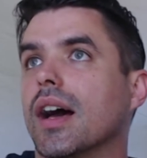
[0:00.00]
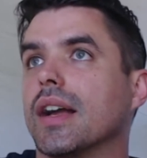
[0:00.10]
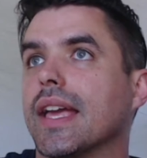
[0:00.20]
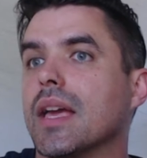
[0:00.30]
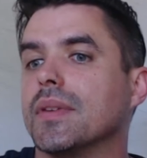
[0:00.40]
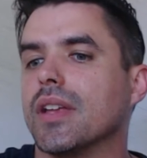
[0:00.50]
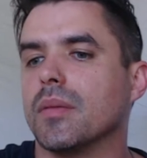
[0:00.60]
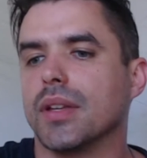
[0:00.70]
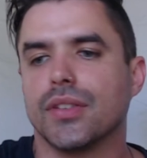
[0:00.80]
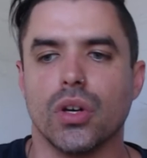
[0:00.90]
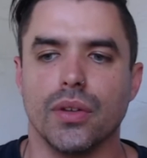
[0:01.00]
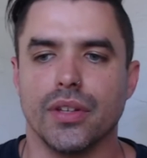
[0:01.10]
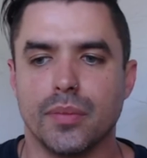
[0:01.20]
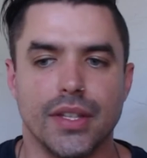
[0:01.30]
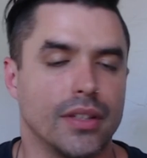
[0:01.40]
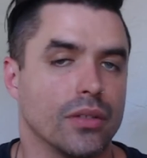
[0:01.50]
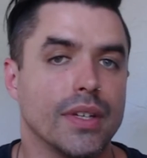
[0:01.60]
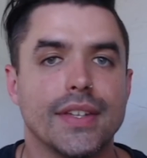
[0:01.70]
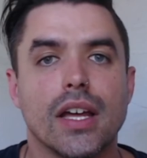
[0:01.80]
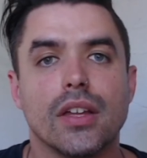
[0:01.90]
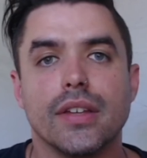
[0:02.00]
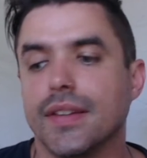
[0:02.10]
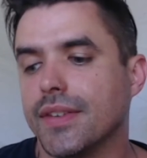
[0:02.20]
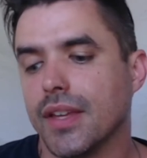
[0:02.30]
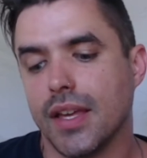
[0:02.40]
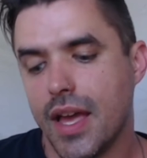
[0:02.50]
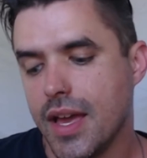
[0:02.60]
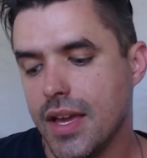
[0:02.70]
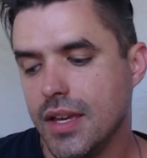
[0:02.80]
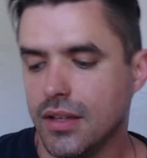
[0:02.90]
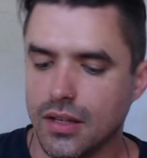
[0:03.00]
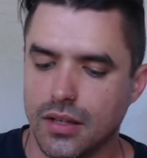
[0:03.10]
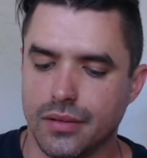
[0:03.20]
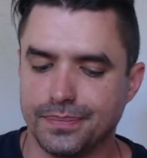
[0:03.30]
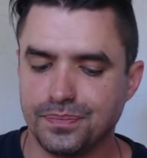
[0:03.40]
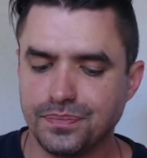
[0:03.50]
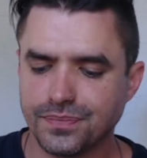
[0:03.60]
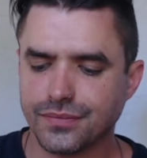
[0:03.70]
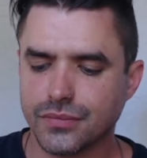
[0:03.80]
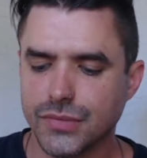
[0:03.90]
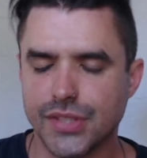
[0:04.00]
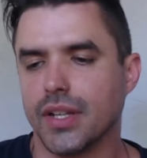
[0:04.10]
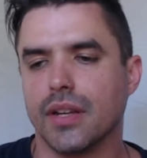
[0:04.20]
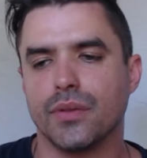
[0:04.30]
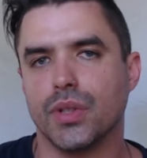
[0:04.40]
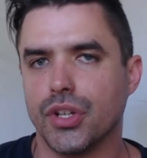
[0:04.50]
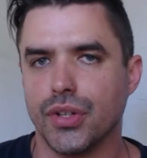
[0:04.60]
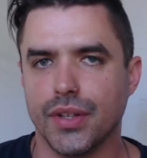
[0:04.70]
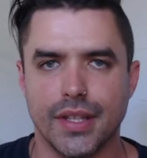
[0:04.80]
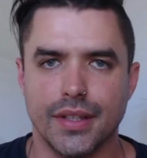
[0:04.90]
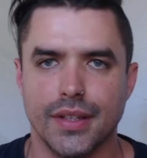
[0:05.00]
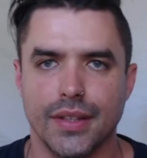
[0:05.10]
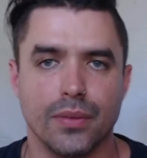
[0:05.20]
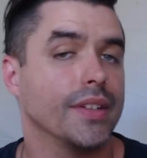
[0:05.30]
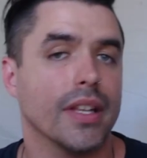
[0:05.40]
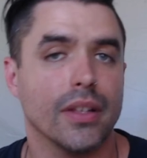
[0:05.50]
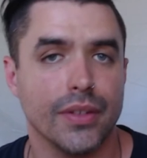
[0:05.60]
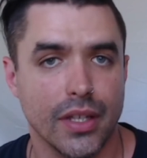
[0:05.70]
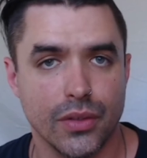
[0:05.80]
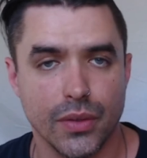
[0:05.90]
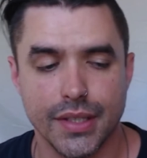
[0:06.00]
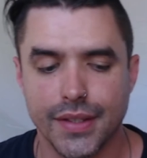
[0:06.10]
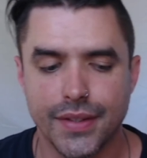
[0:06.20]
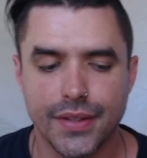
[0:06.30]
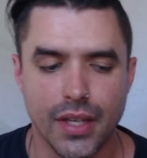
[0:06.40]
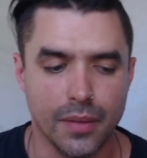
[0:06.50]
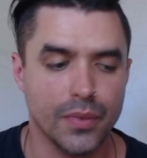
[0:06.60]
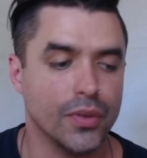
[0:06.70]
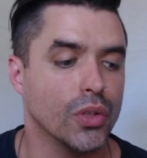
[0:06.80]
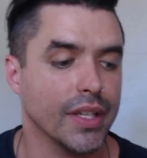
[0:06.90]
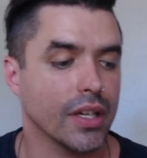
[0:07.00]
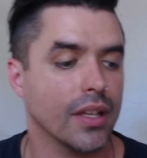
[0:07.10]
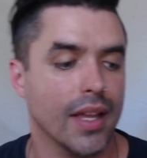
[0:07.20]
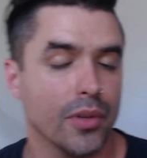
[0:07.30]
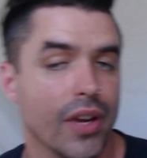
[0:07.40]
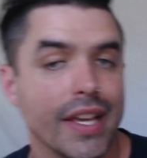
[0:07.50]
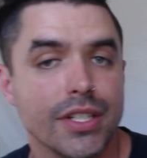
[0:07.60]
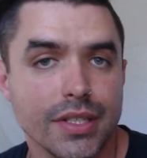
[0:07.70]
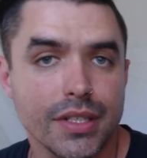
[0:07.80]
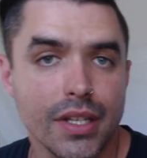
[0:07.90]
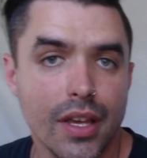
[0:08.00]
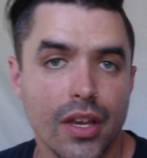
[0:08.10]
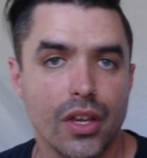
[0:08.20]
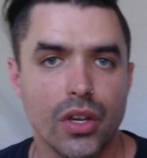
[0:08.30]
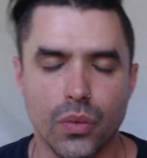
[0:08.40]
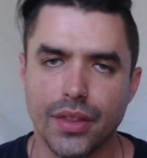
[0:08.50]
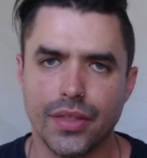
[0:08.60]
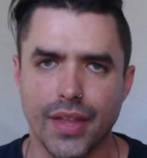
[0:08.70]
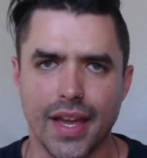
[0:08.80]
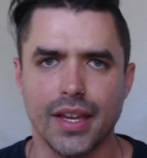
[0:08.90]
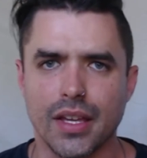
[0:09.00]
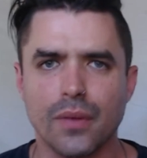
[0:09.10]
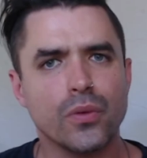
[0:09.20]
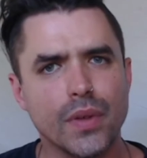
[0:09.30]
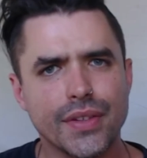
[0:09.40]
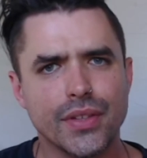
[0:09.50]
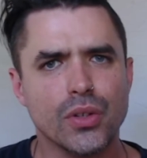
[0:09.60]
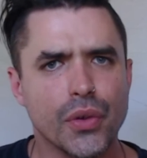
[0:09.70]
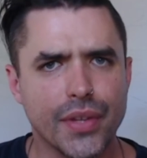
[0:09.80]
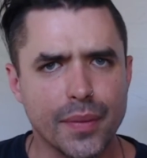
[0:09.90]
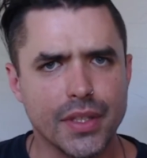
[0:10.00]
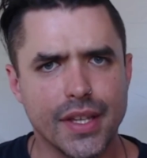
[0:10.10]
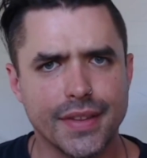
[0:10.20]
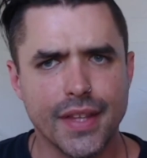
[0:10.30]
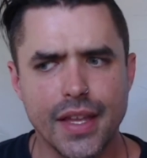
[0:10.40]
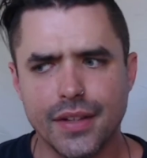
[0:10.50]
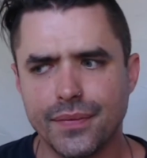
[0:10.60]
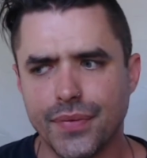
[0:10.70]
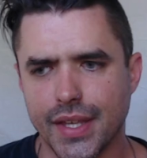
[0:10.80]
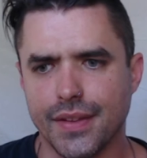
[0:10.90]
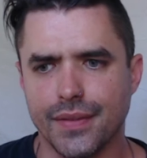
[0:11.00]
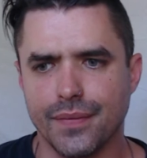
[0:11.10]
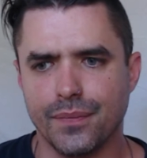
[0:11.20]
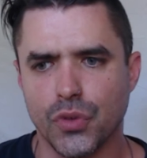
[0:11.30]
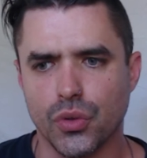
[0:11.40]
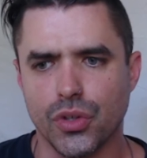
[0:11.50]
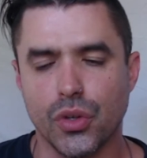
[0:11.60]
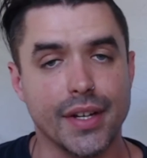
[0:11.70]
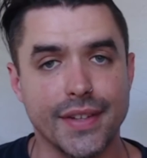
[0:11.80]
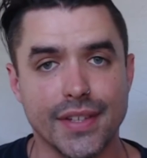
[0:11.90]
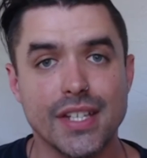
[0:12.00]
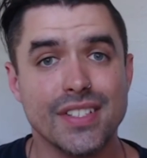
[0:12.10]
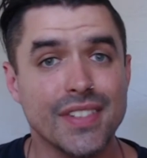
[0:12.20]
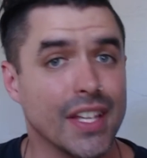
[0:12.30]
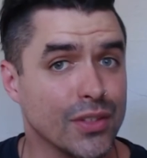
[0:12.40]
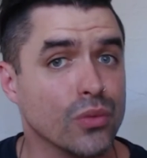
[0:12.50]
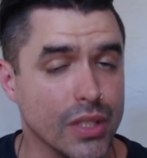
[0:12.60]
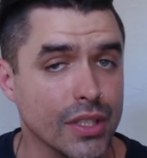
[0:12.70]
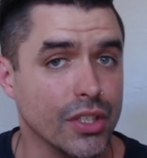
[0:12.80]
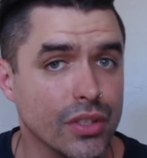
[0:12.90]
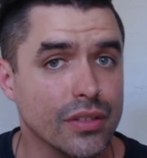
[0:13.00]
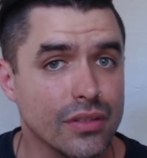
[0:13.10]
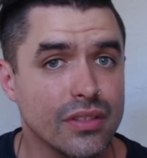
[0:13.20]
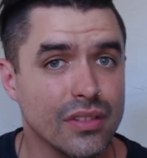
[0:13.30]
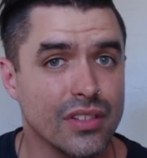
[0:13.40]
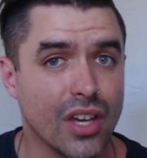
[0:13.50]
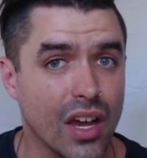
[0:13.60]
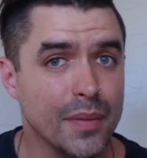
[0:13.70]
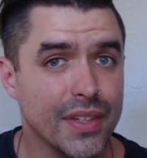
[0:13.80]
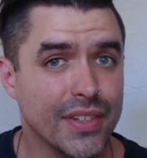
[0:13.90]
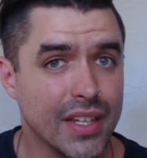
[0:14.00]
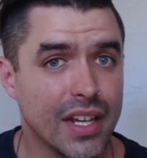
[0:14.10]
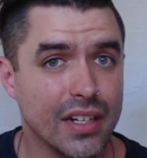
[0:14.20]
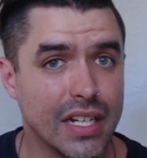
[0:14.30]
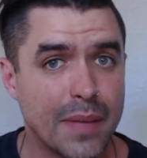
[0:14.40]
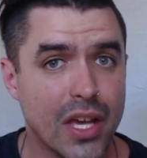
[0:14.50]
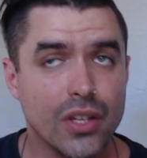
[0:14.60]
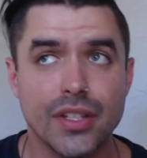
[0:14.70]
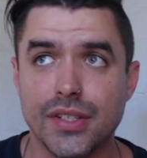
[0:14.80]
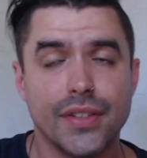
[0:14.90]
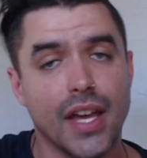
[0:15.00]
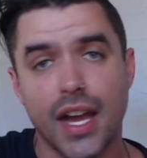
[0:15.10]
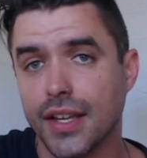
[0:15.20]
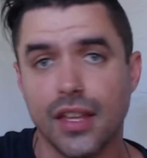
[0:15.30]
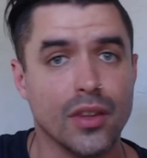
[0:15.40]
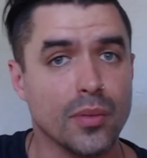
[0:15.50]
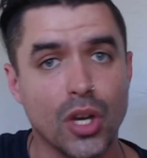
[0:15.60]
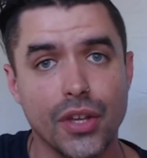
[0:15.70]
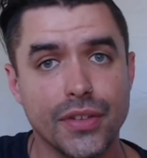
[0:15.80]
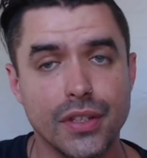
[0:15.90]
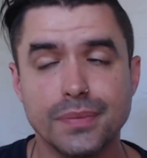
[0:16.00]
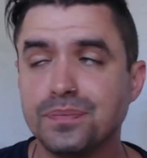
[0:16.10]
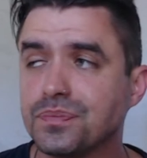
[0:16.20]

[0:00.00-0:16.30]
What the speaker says: game is now being sold in a particular retailer, you can say, hey, just letting everyone know that this retailer is now doing this. If you're doing a collaboration with a influencer or something like that, then, or an organization, that's a really good time to send out an email and just tag the other person